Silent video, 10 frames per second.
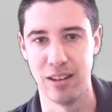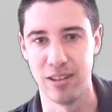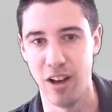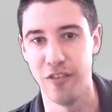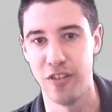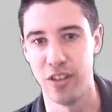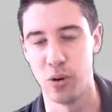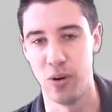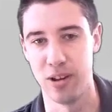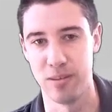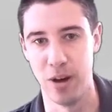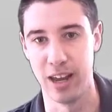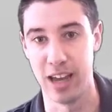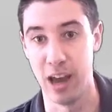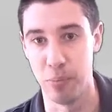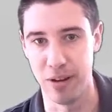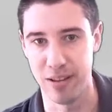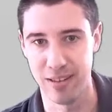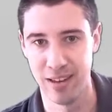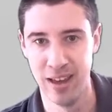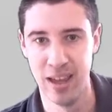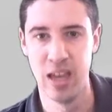to solve for the corresponding outputs.